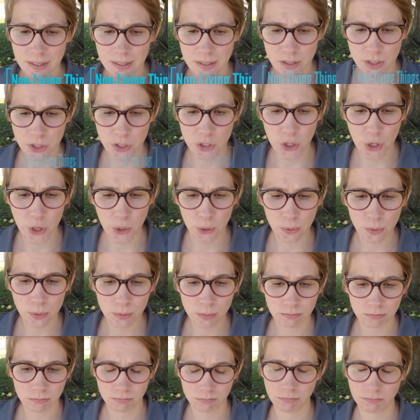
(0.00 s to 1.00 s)
So,
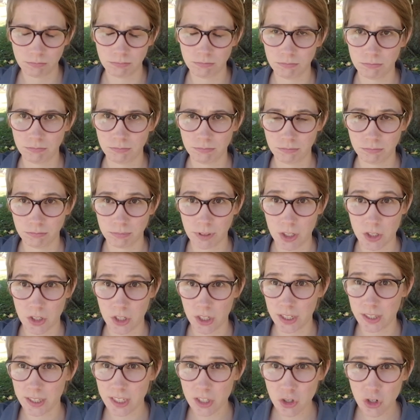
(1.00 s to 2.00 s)
let's
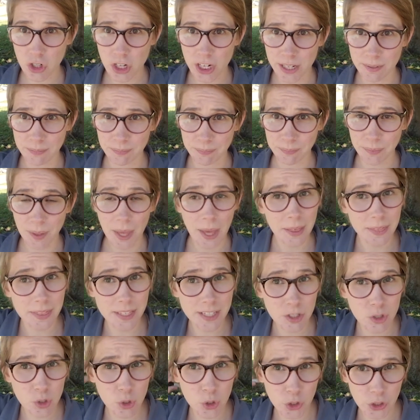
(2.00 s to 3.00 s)
look at this tree.
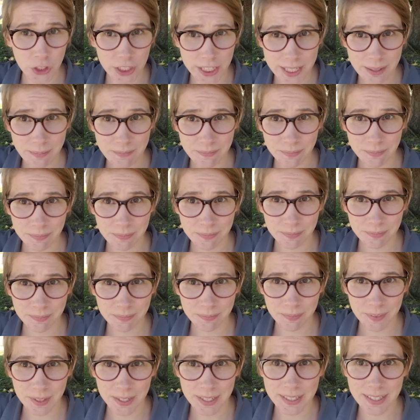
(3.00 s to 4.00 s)
This tree
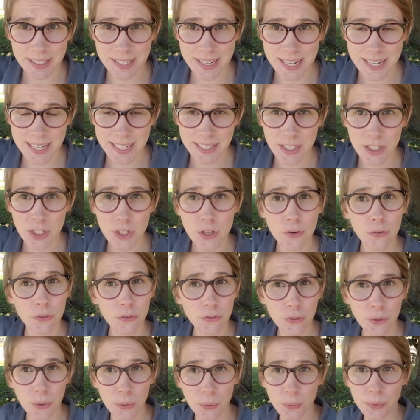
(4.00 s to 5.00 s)
needs
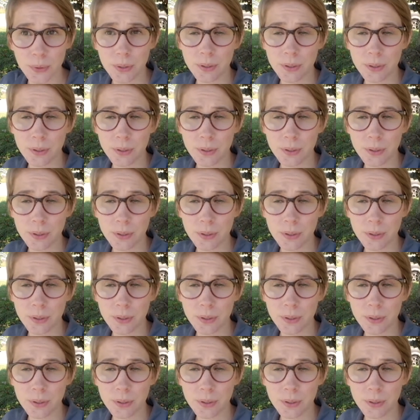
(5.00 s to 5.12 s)
food.